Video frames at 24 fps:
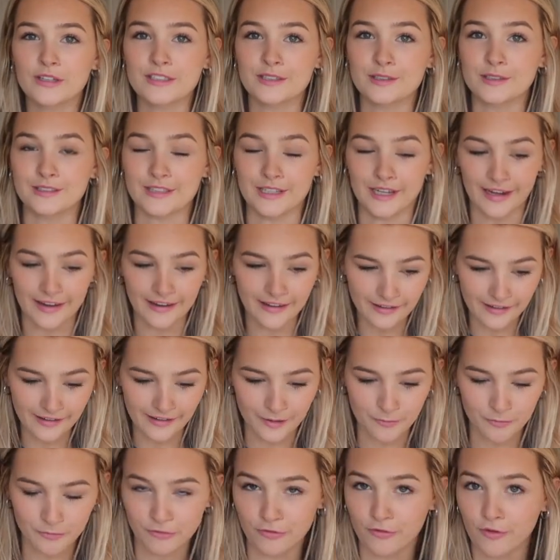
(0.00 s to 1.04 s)
today
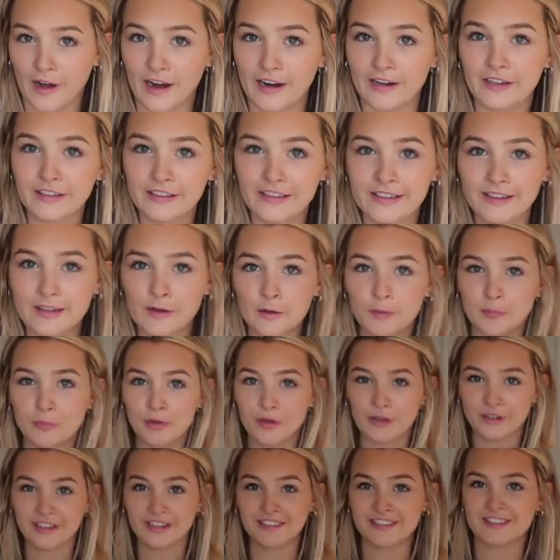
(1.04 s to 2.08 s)
I'm finally
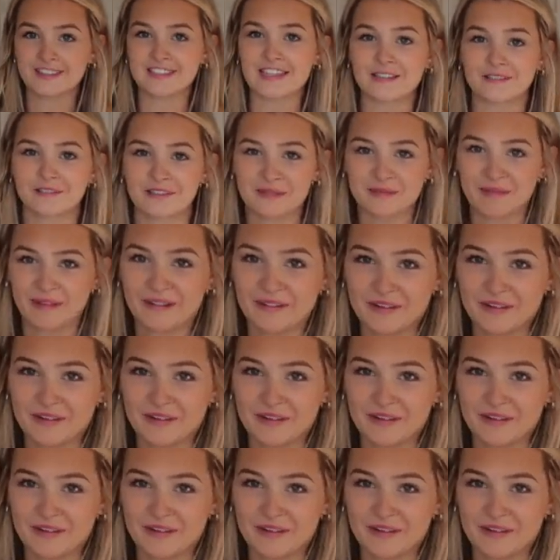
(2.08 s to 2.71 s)
putting stuff in my